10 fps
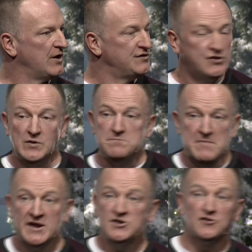To
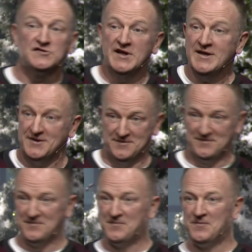admit your sin
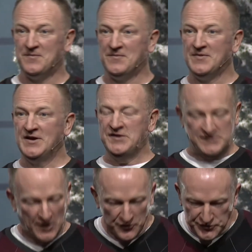to
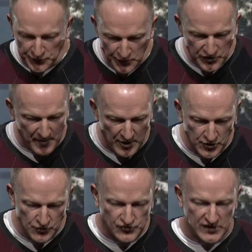tell the truth about
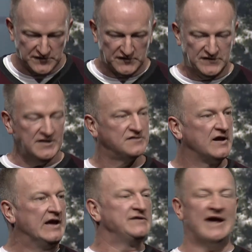who Jesus is,
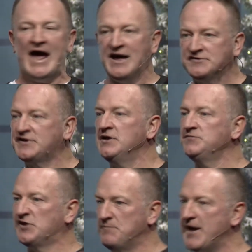to ask Him
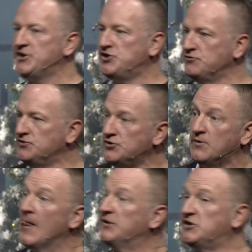to make you new,
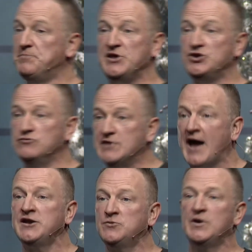to be
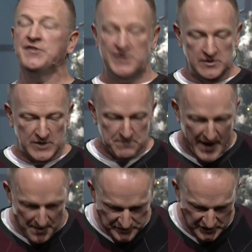united with Him in
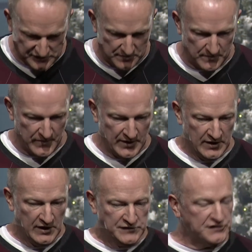baptism,
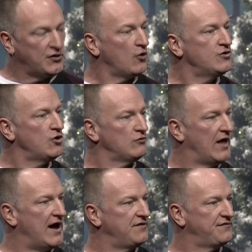to turn your
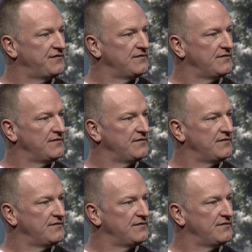life